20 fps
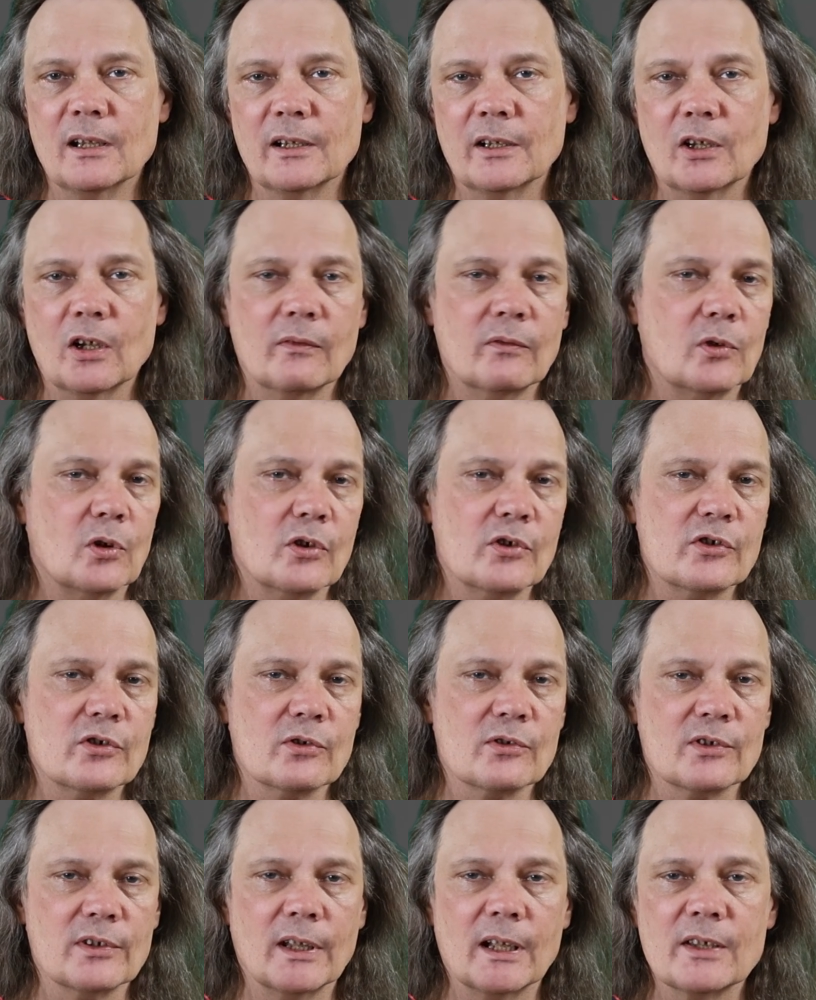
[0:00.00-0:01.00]
Now, of course,
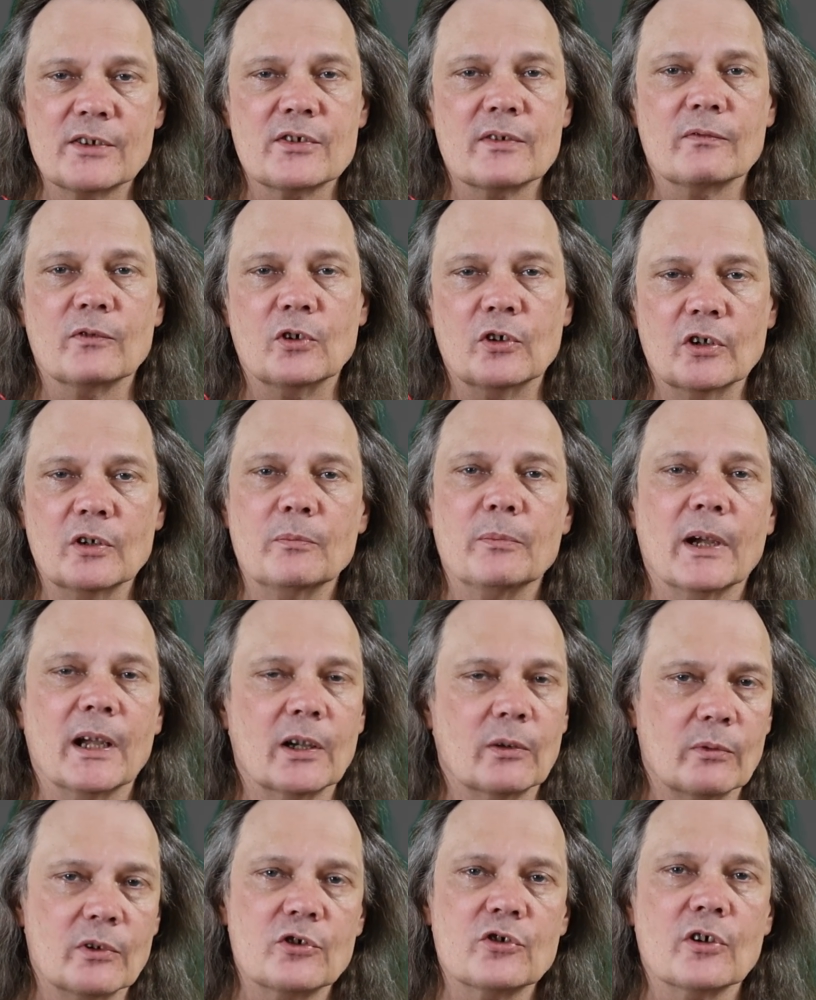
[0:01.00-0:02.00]
there's lots of good
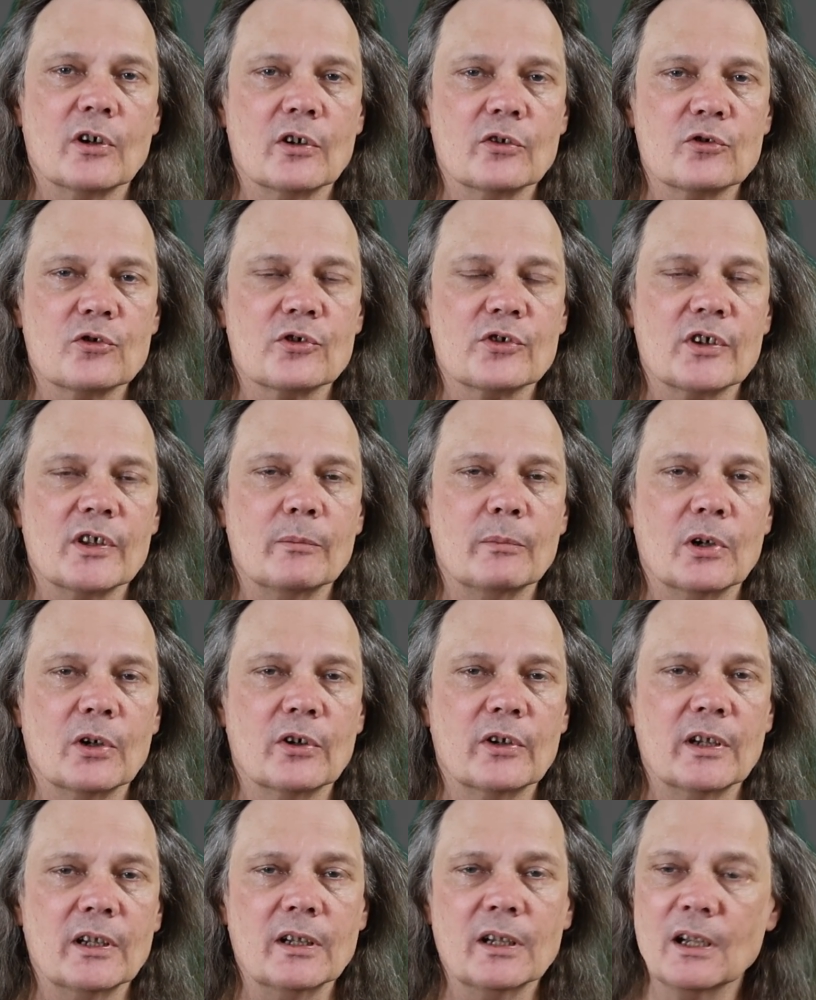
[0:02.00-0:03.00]
battery chargers in the
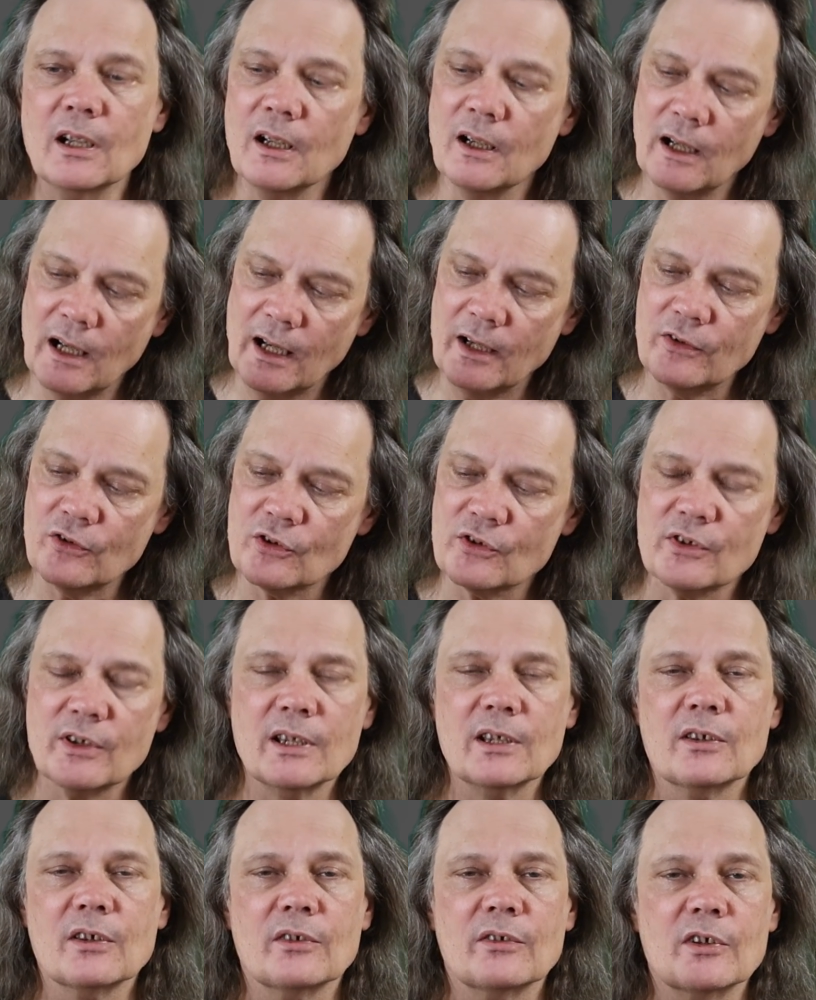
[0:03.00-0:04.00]
market, I just
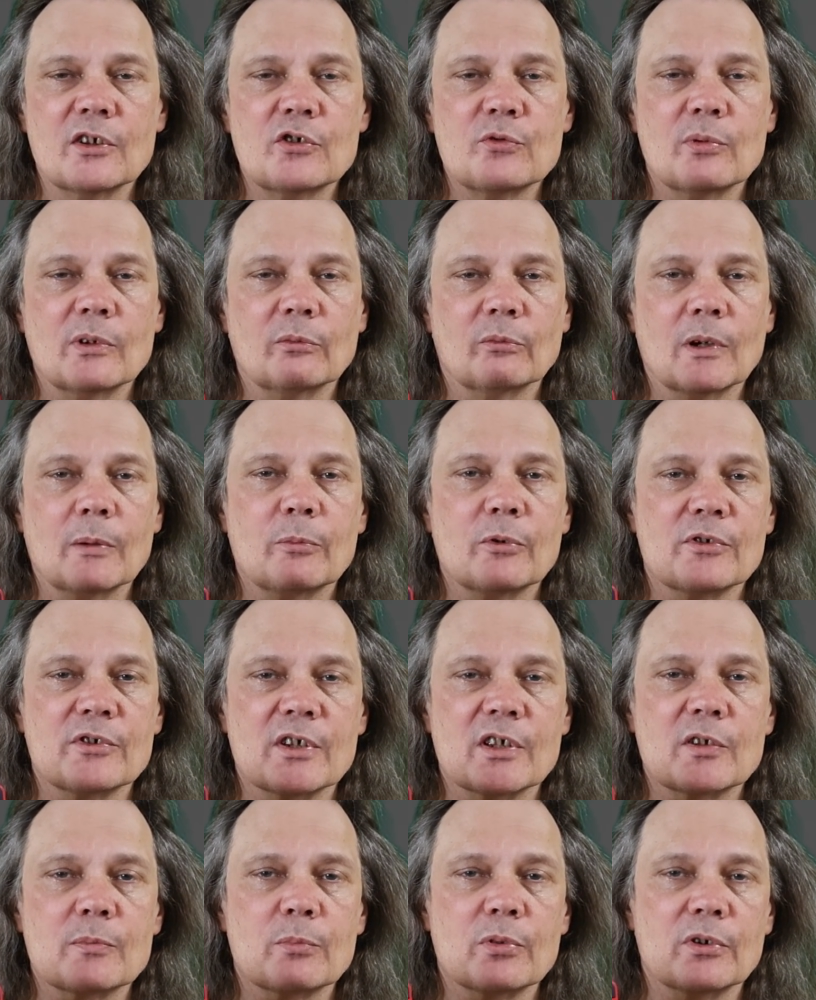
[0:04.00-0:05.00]
think that this one
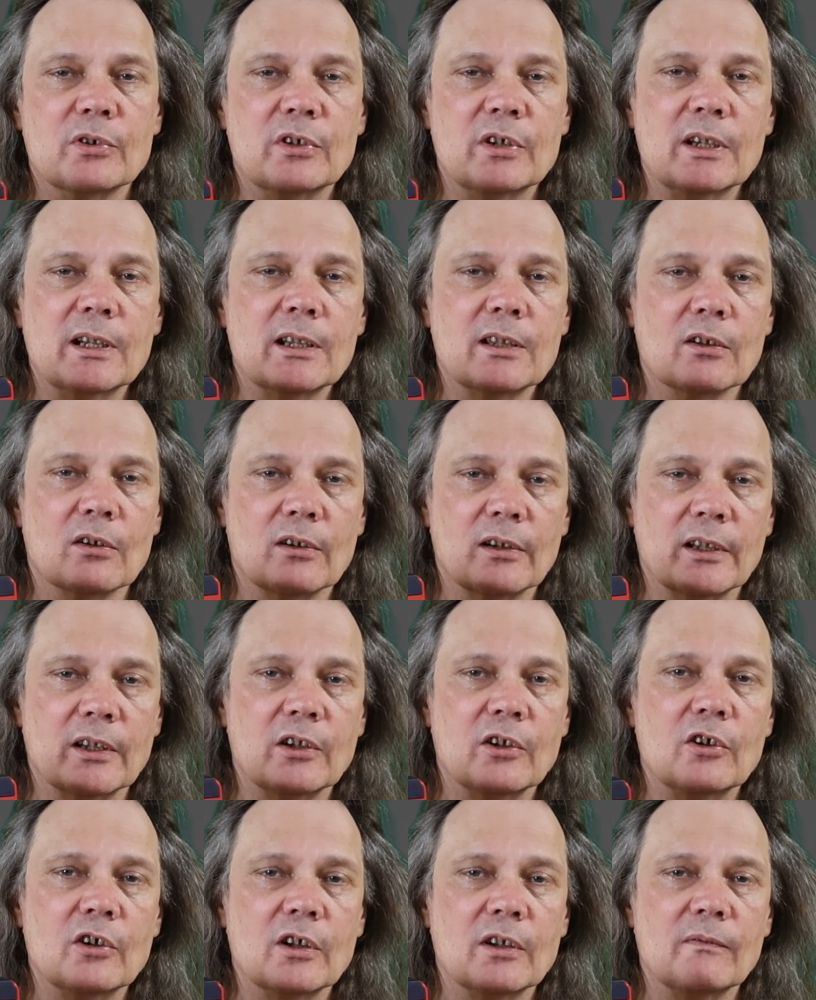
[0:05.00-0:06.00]
represents particularly
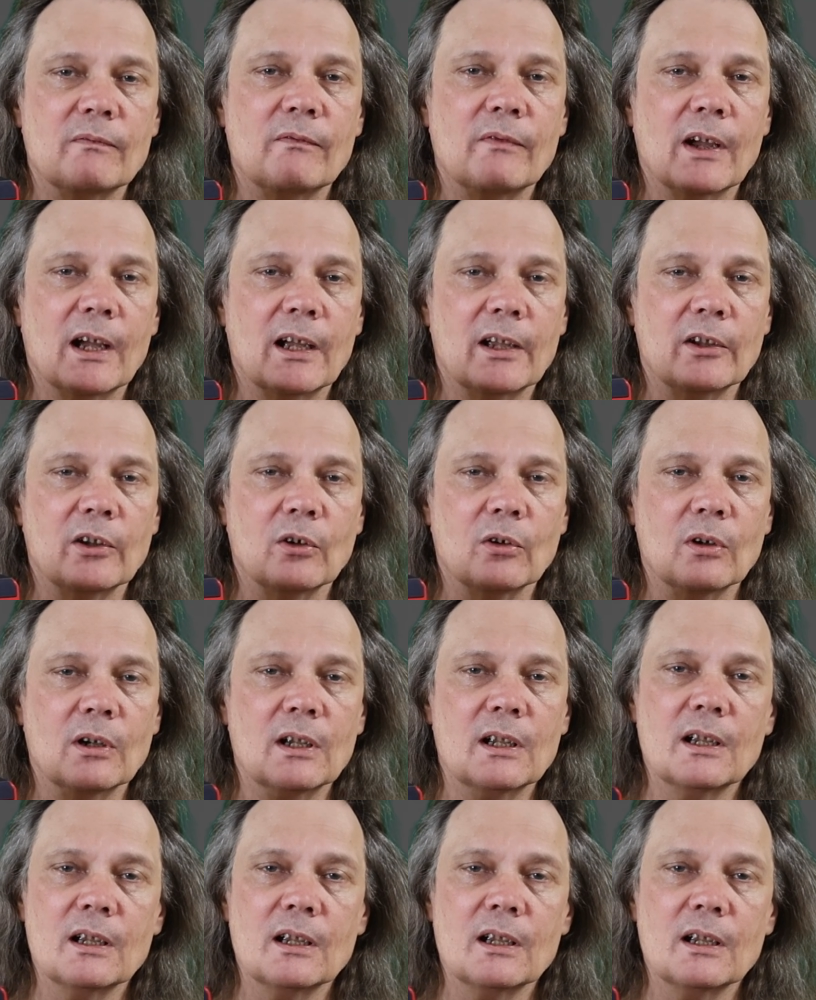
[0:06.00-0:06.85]
good value.